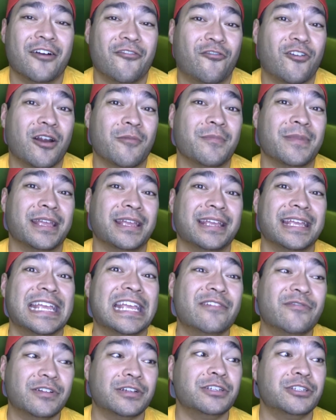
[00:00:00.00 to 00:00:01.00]
from me
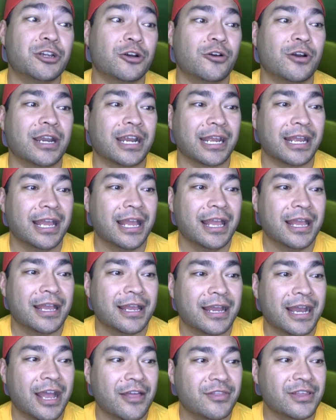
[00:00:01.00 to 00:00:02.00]
even during
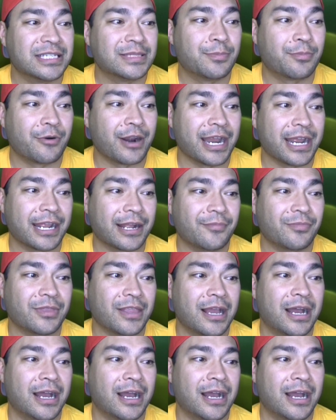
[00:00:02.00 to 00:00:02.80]
this break.